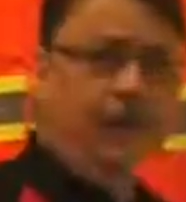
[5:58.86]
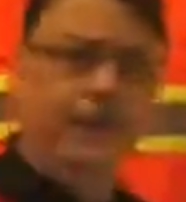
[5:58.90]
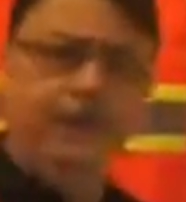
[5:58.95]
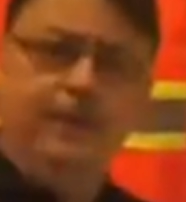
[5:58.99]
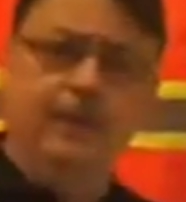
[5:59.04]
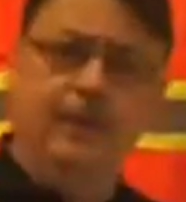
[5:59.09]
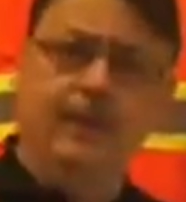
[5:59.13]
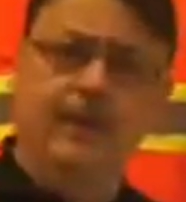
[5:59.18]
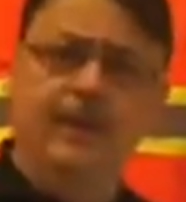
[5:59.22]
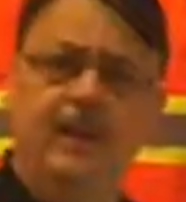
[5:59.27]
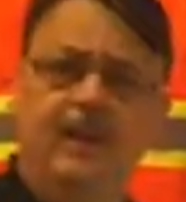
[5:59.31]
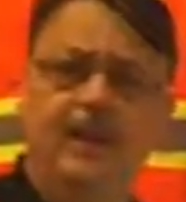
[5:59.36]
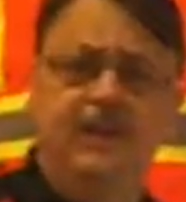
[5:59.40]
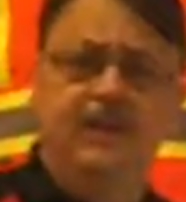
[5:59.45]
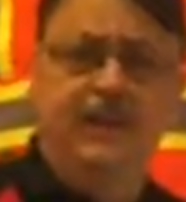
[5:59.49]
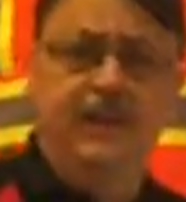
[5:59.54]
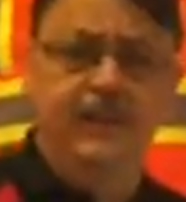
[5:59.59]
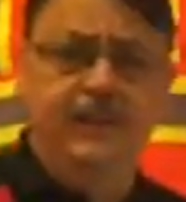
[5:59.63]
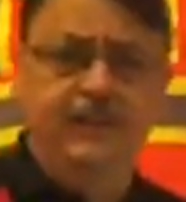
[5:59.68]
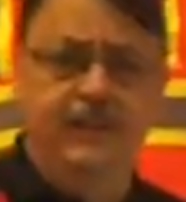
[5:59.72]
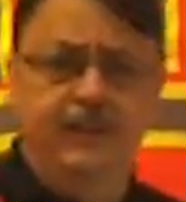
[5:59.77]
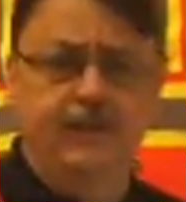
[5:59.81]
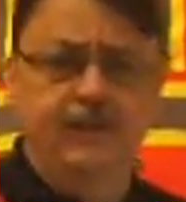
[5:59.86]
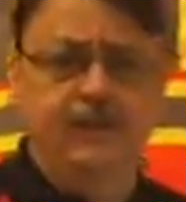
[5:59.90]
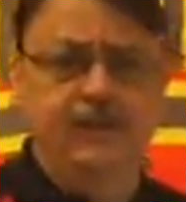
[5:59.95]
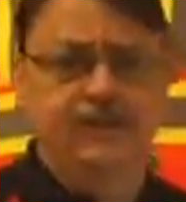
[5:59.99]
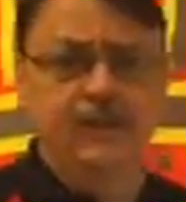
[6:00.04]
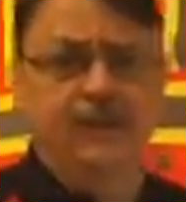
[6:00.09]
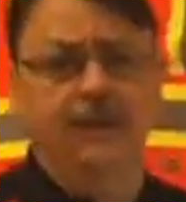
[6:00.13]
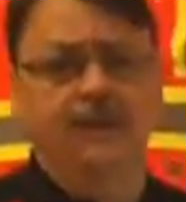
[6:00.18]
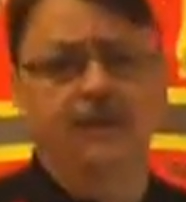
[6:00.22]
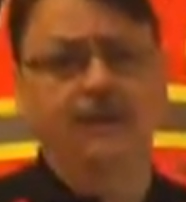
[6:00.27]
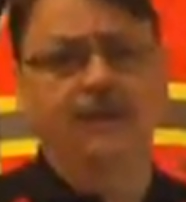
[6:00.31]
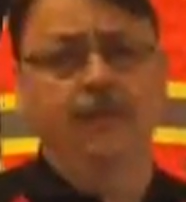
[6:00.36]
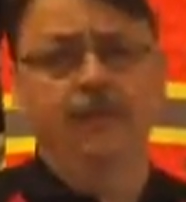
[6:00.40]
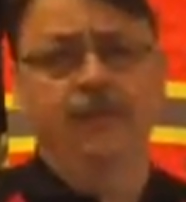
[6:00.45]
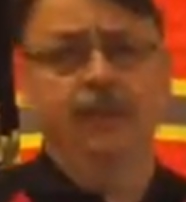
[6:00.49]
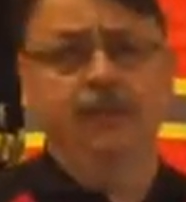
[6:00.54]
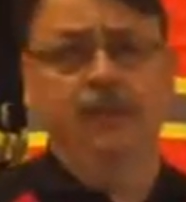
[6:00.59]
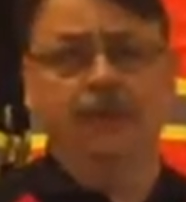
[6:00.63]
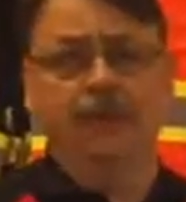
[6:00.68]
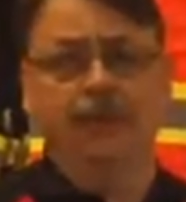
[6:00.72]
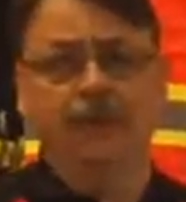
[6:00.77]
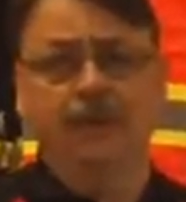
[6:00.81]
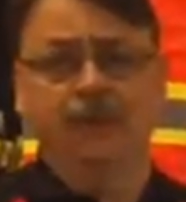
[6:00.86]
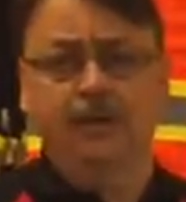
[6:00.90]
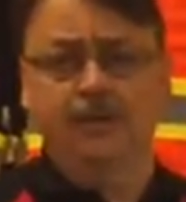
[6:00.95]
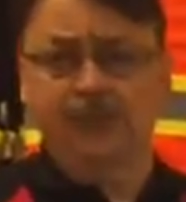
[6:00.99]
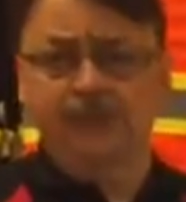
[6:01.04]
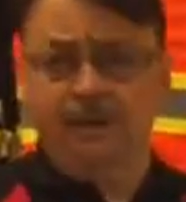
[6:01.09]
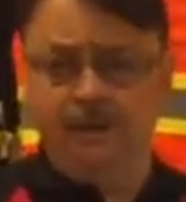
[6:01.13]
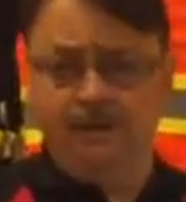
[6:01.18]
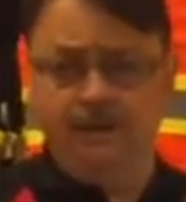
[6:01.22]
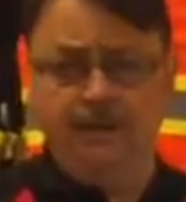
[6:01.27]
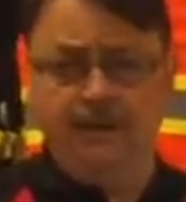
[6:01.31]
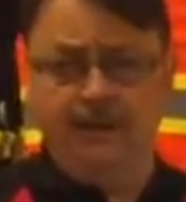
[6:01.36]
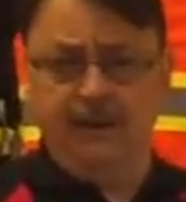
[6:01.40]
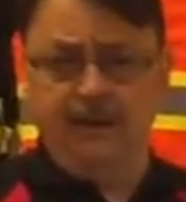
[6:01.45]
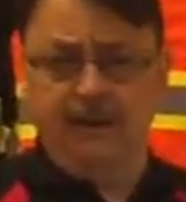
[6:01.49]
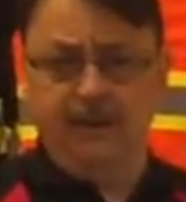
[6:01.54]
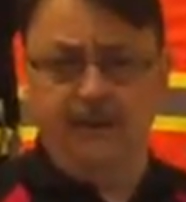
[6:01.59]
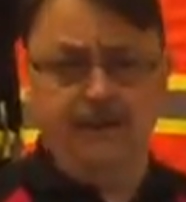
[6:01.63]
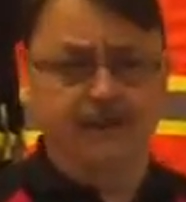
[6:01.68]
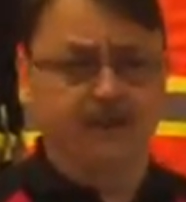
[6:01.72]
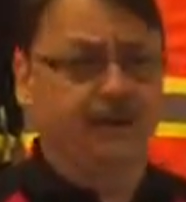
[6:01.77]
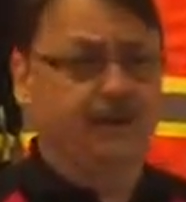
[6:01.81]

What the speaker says: Surveyor's vests are designed for people that are surveyors.